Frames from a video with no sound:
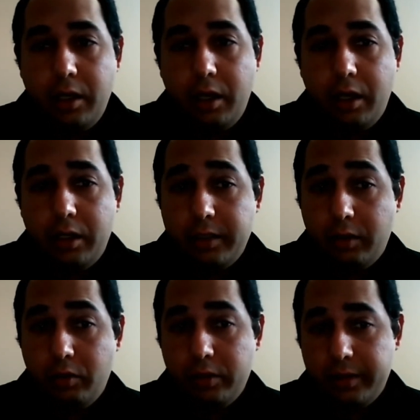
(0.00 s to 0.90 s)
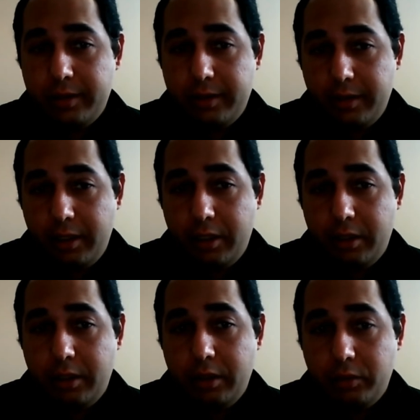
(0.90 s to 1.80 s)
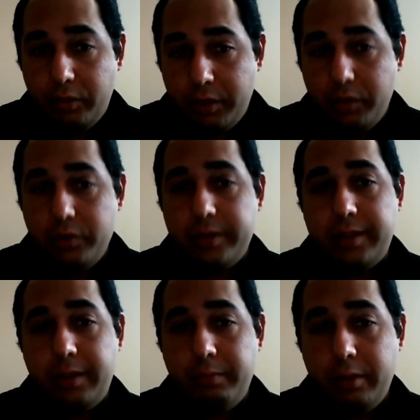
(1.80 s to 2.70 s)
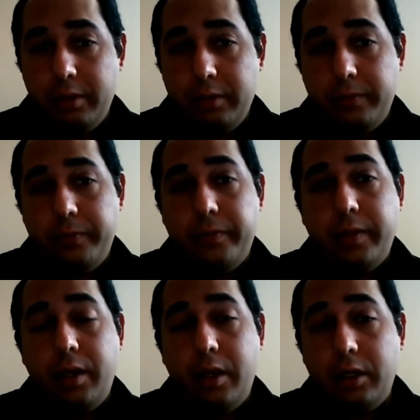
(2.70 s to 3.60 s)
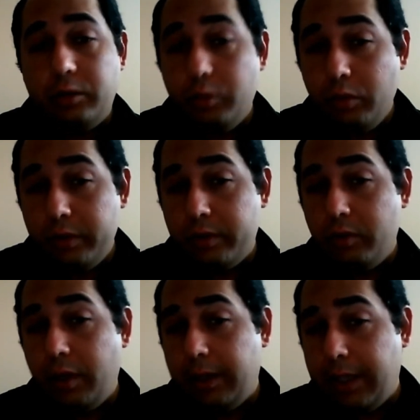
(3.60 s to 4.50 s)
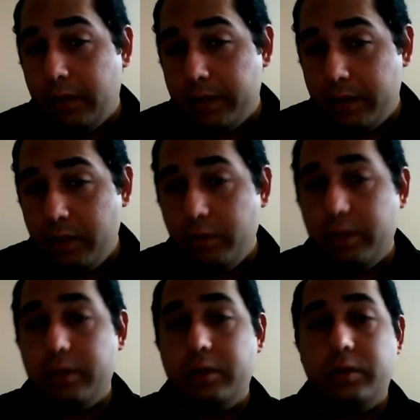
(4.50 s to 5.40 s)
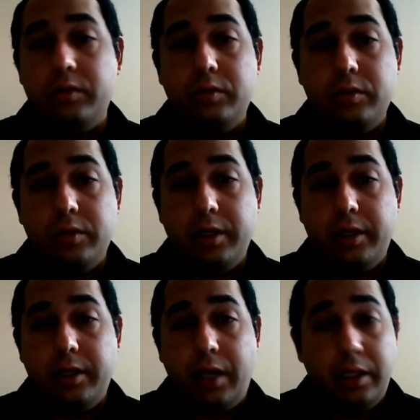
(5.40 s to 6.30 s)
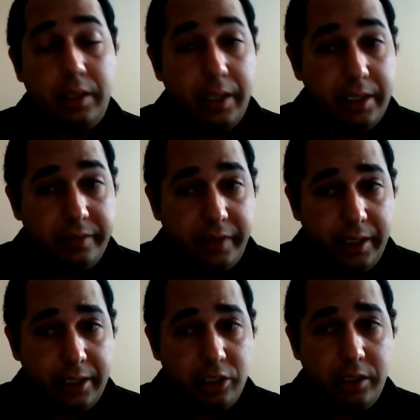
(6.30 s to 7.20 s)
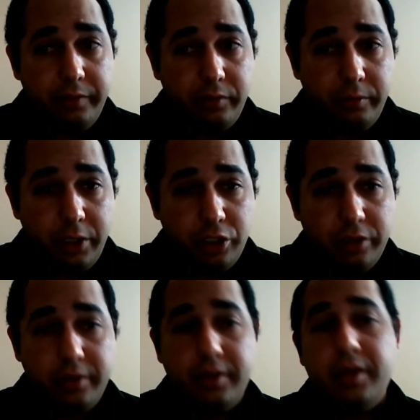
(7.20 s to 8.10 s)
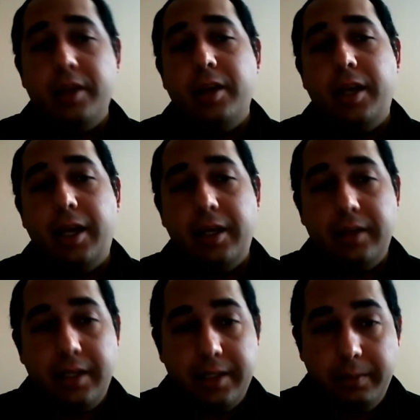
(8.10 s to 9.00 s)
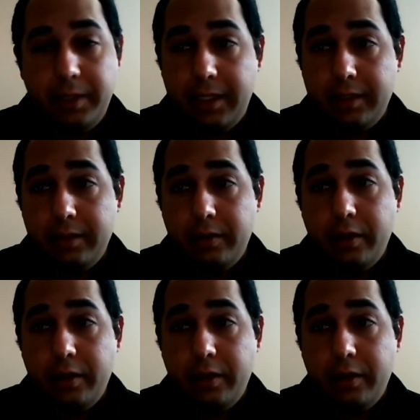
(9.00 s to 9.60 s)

The course introduces simple tools to allow students to analyze financial information and explain